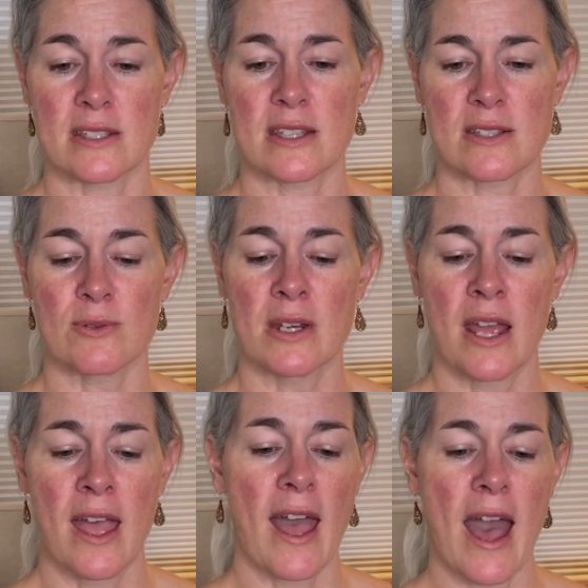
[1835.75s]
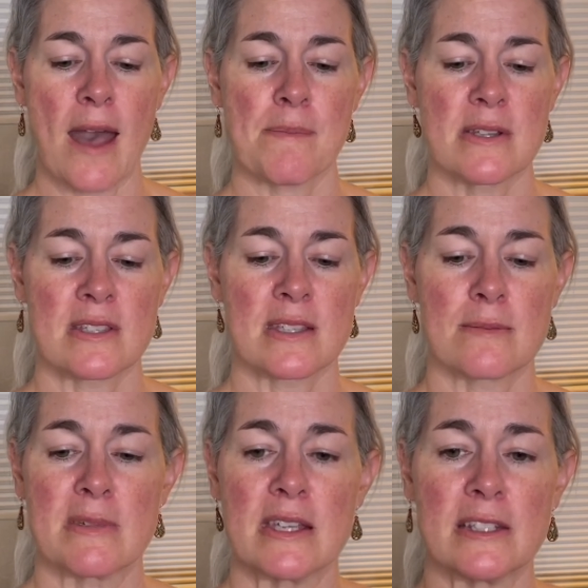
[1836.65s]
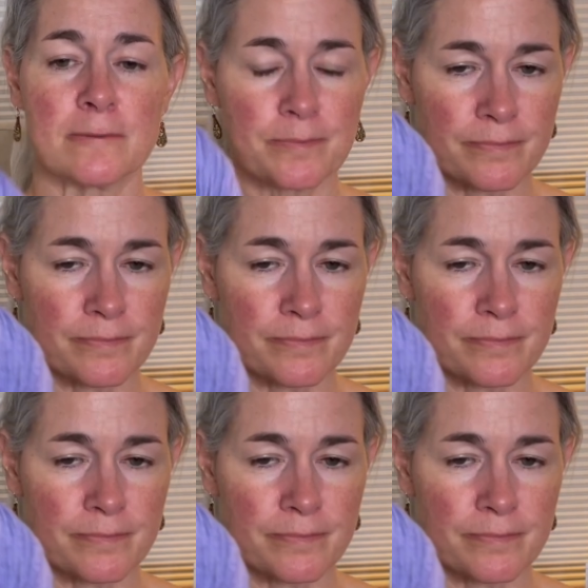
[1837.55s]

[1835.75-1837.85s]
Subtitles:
This one happens to be